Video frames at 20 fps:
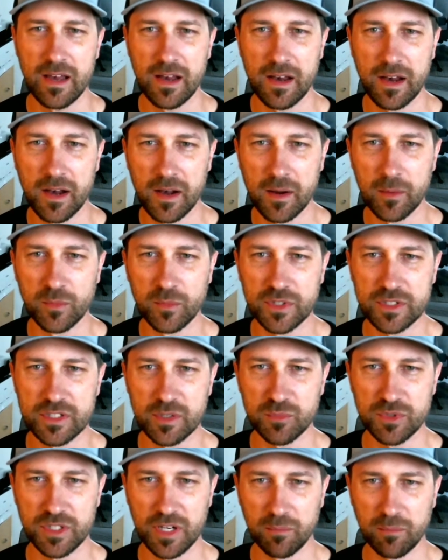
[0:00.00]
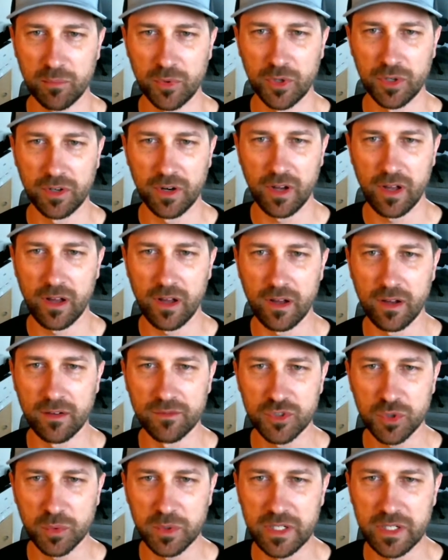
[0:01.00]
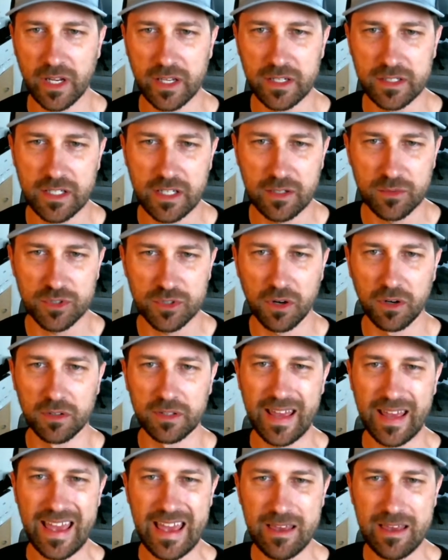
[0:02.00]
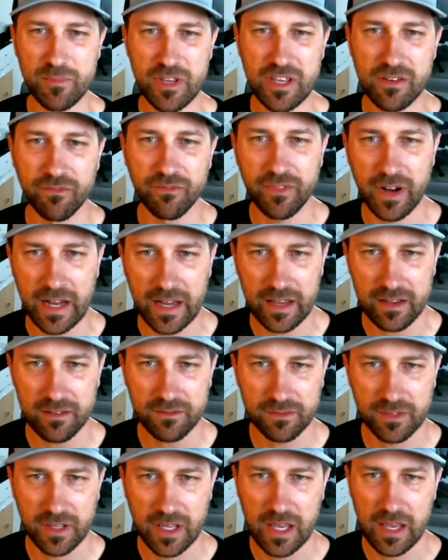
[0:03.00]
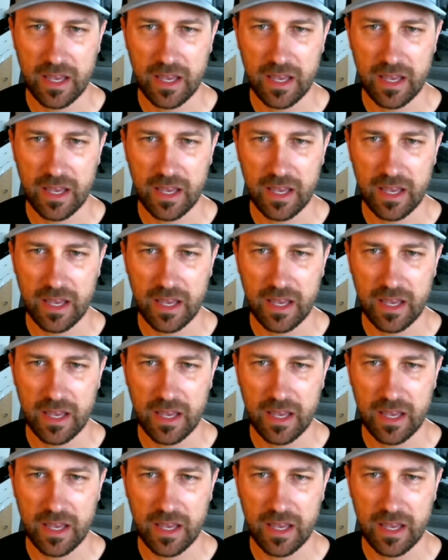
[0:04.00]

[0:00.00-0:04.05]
in September of 2019. It was called AB 5.